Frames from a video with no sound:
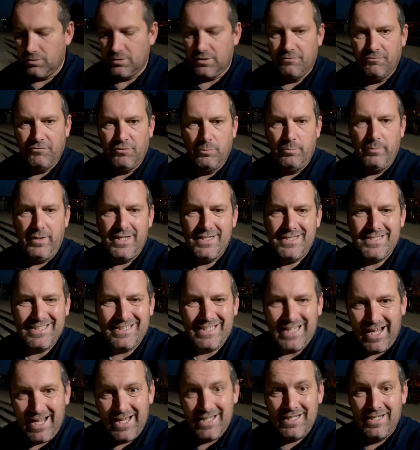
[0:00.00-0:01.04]
And for me
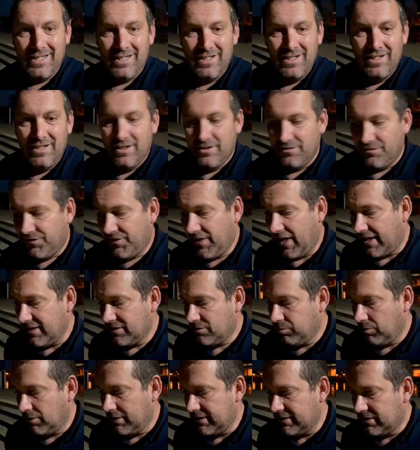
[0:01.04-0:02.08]
today, that's
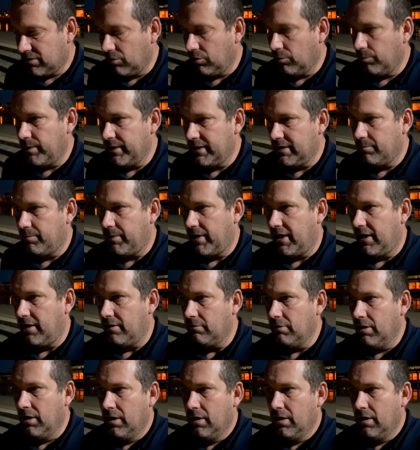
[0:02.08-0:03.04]
what it's all been about.